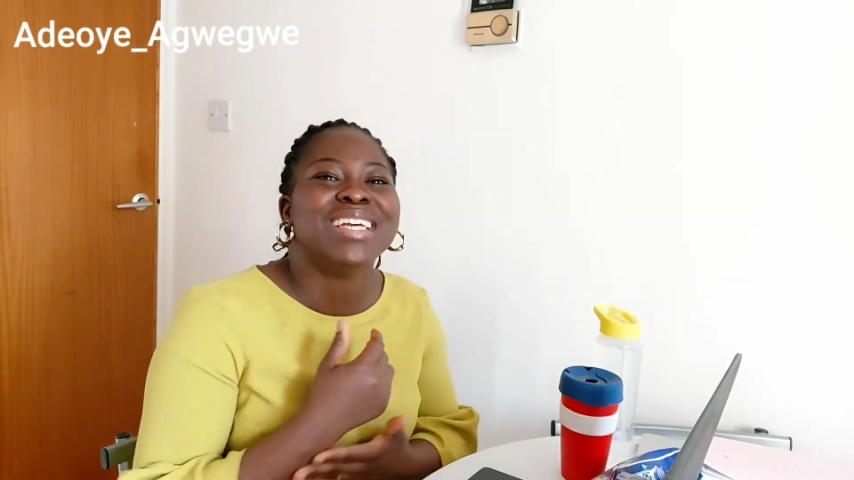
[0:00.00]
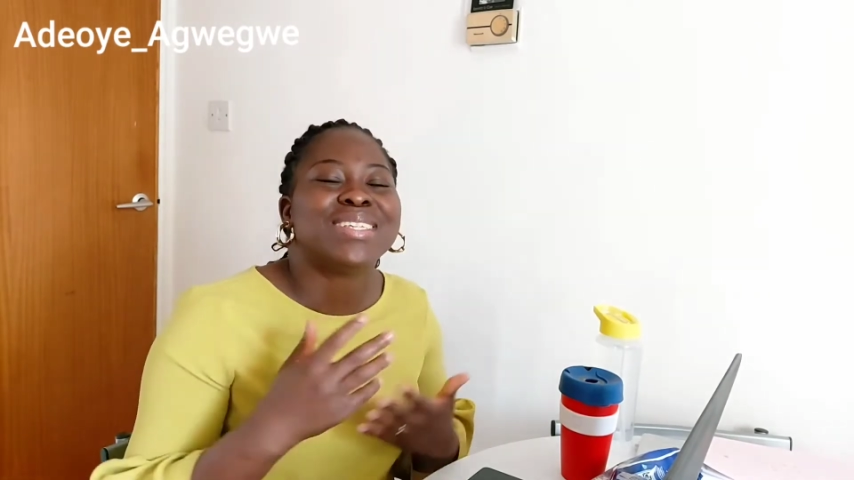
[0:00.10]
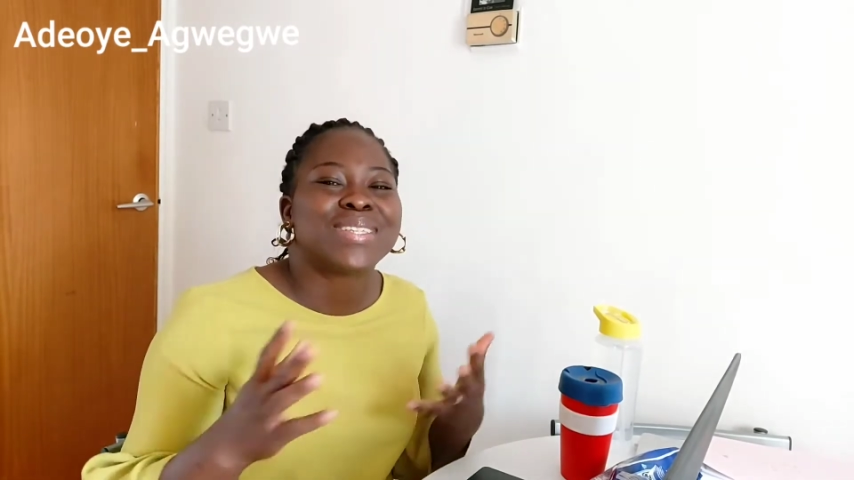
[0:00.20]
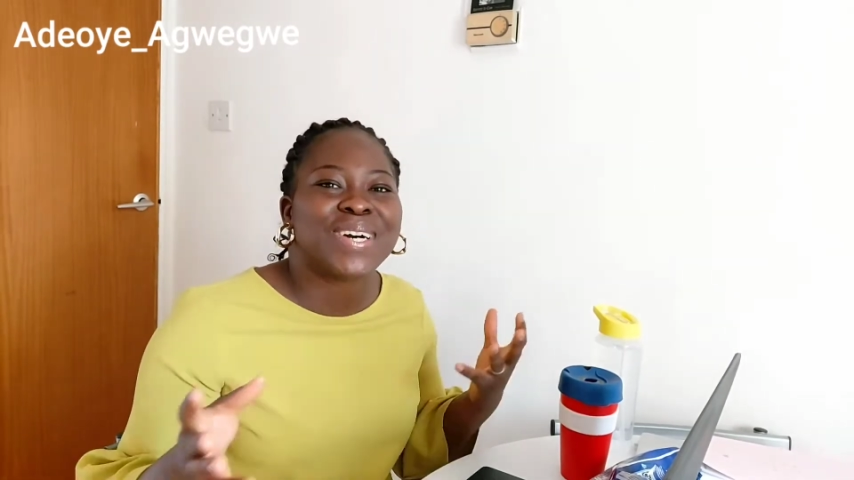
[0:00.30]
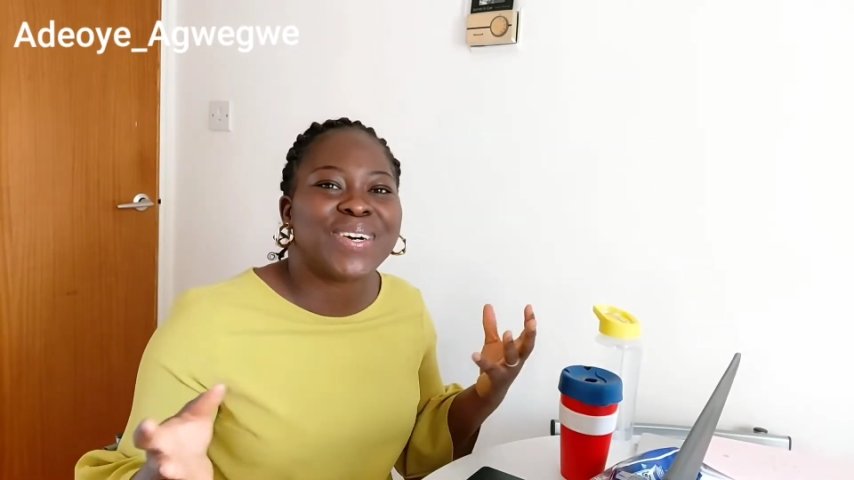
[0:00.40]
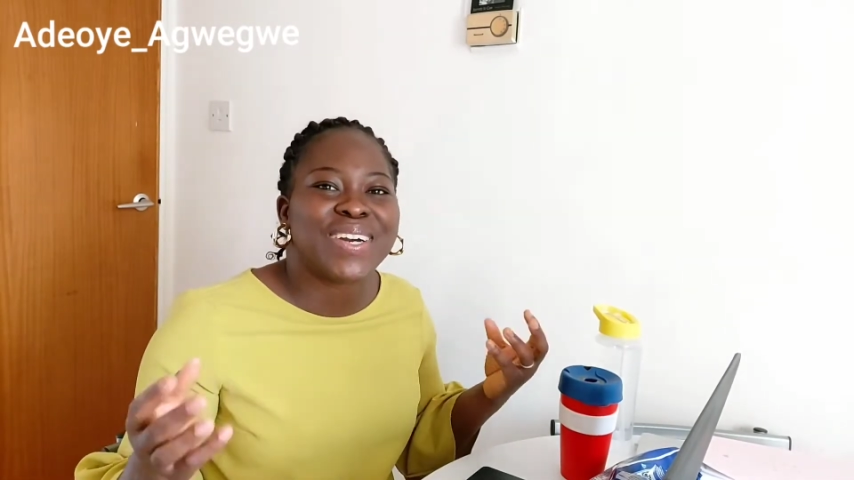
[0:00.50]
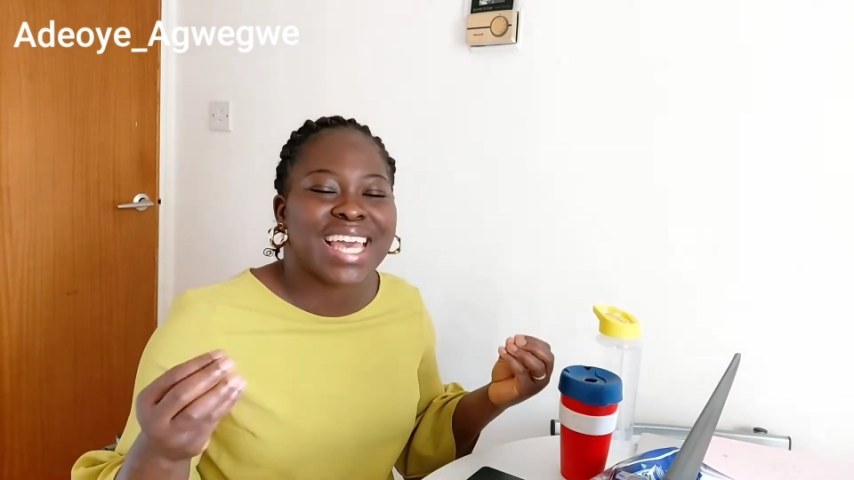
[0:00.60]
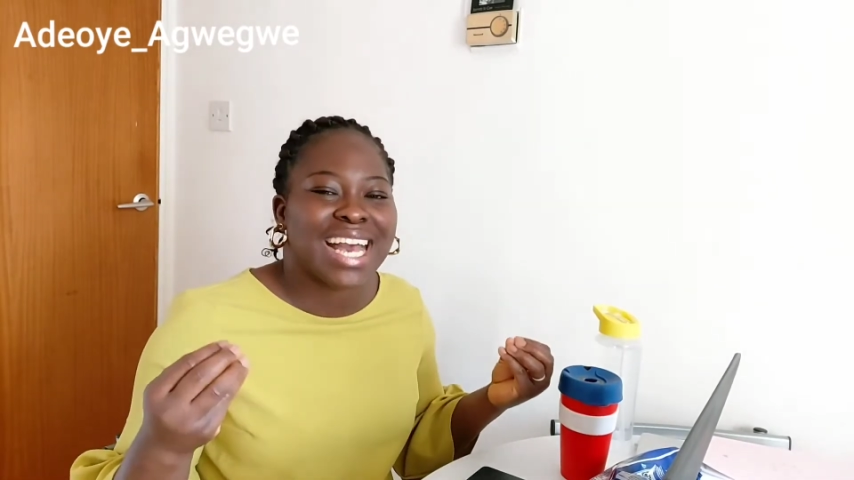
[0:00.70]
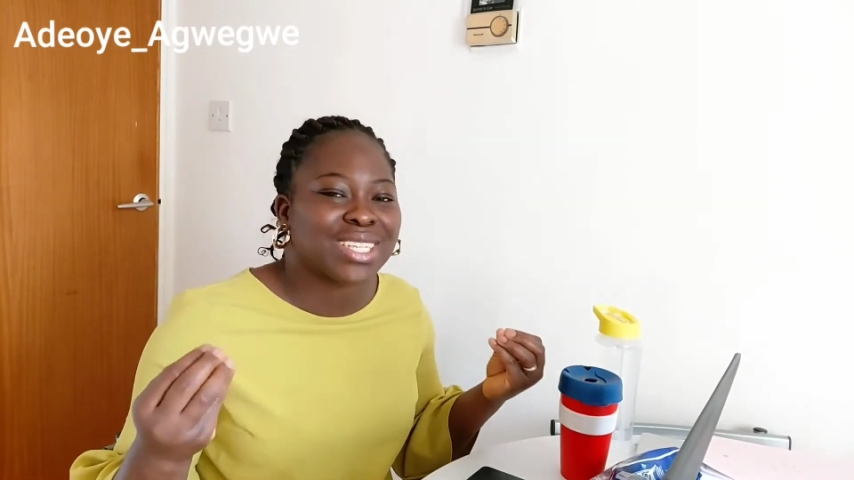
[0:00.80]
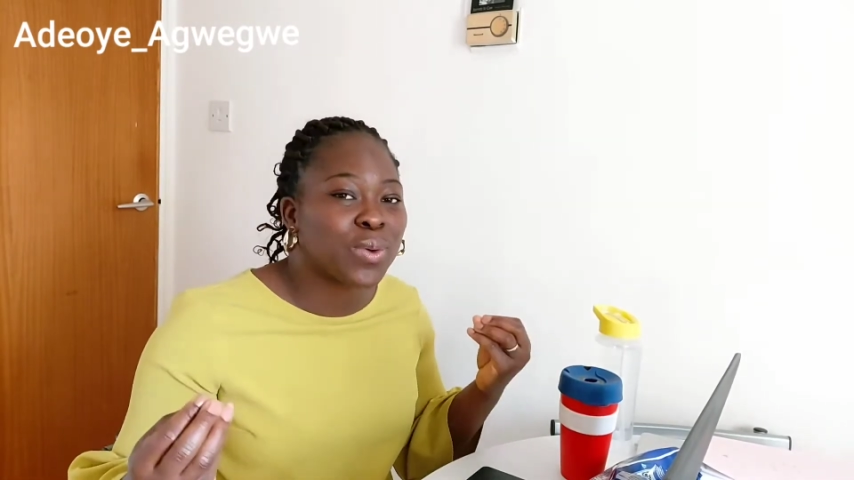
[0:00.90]
So
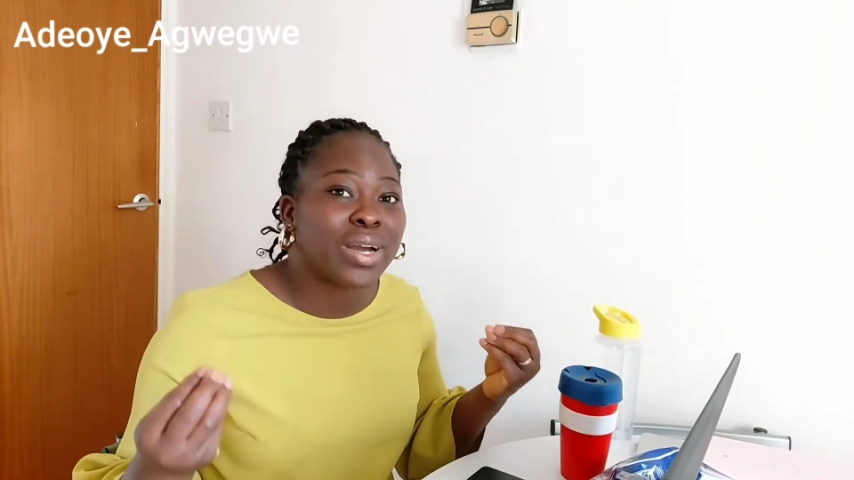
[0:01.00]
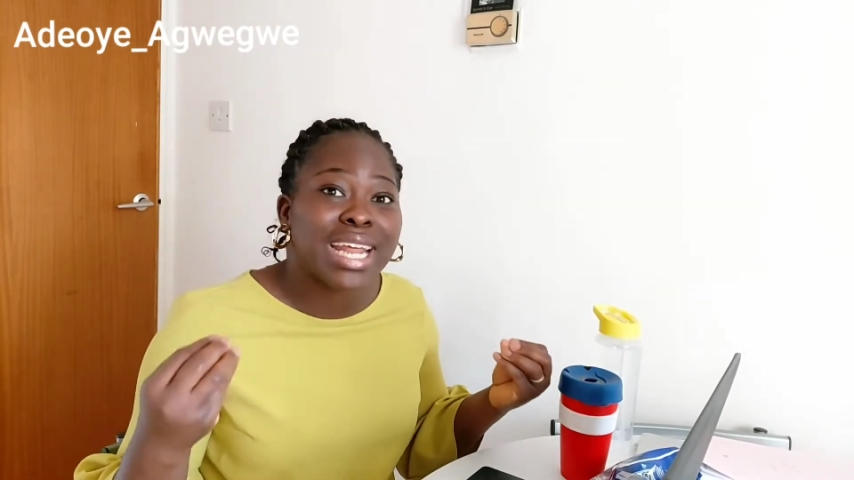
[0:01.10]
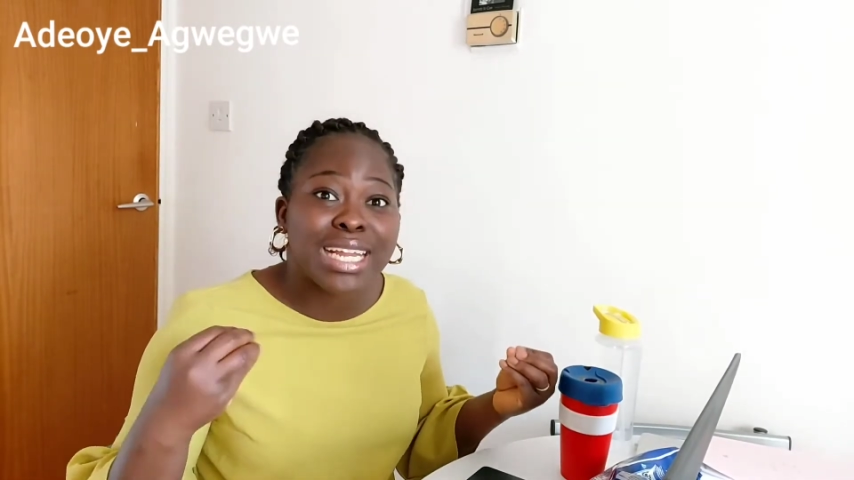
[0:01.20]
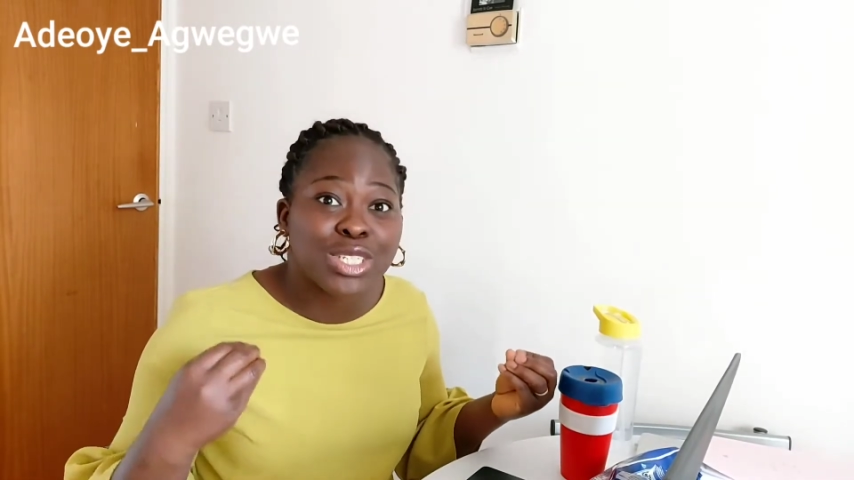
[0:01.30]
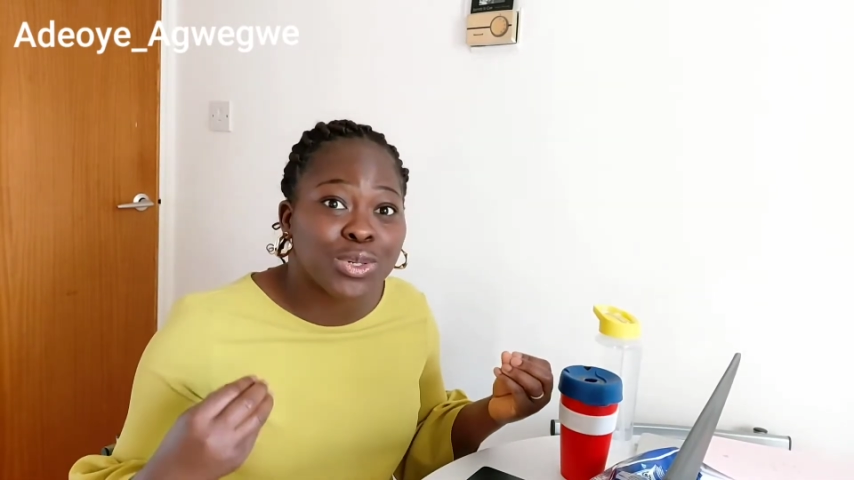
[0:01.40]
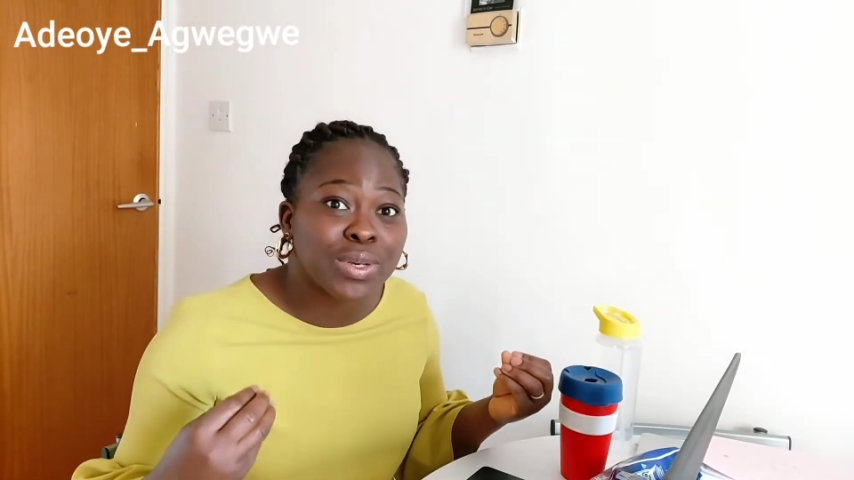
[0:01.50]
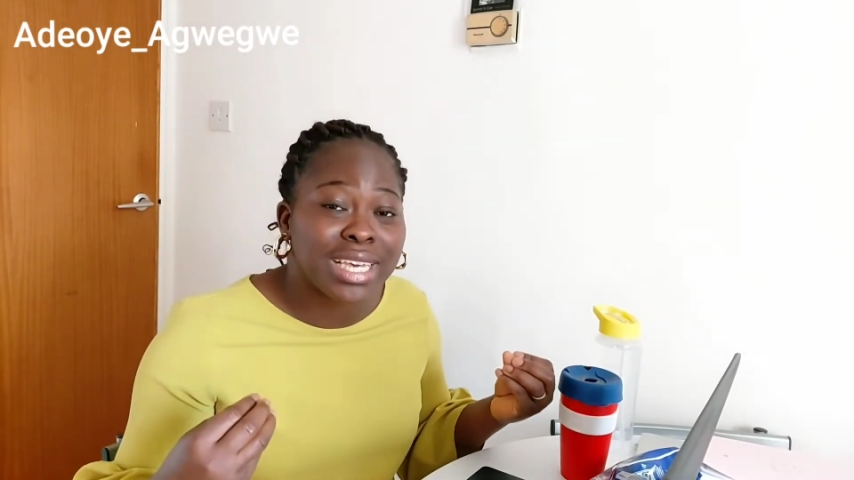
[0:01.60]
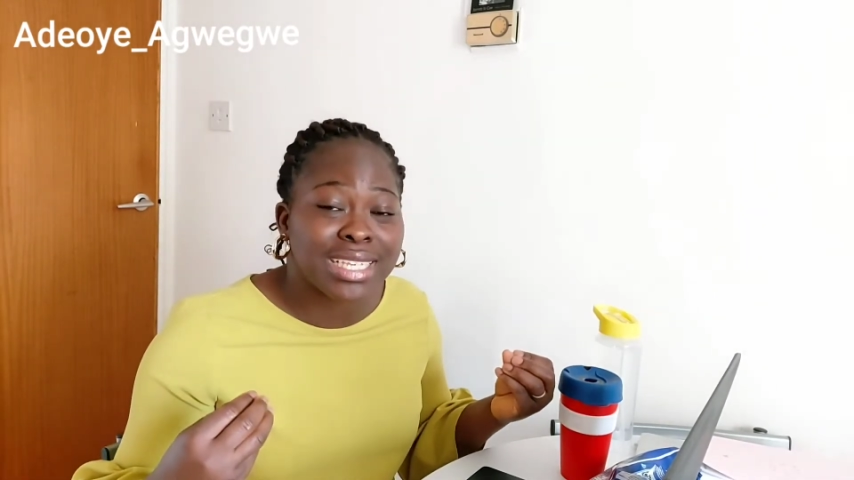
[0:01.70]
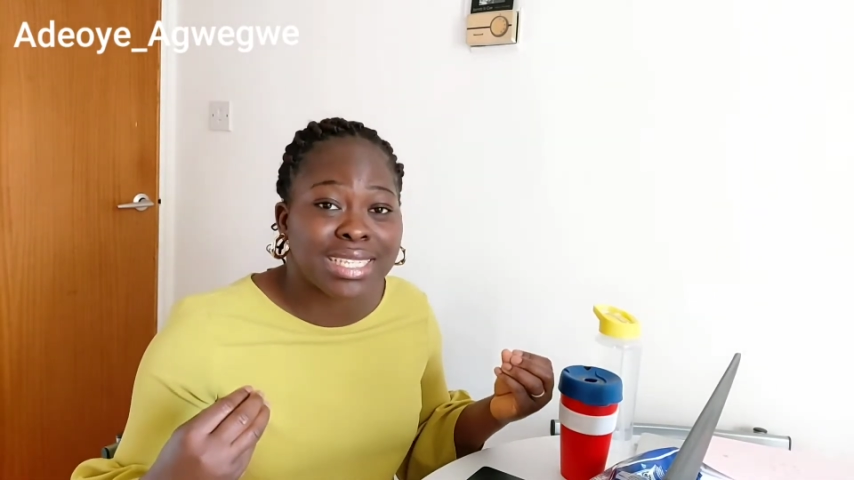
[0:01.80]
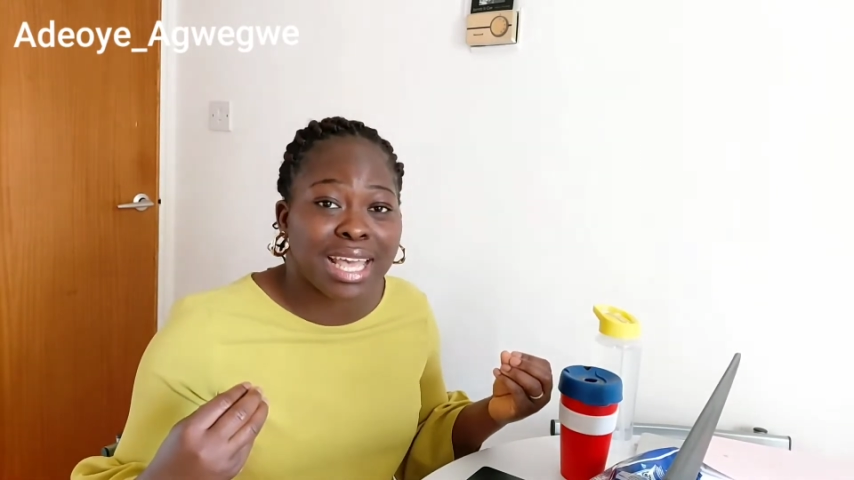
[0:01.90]
yeah, so what I do
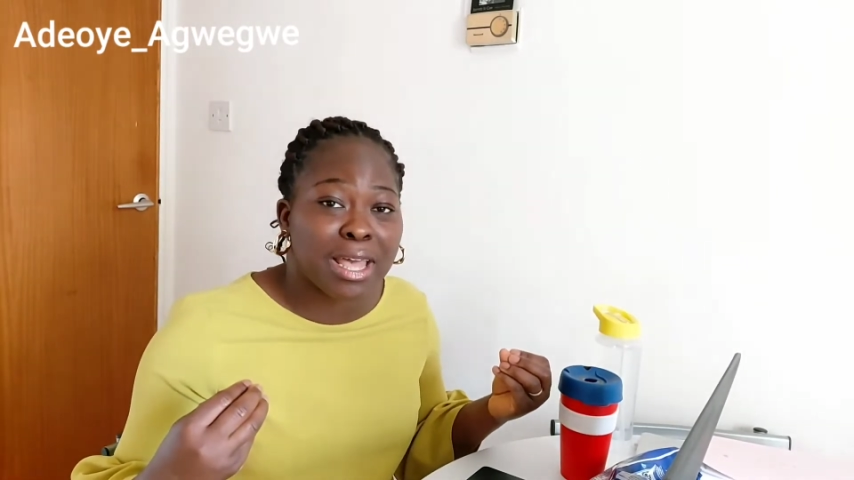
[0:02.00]
is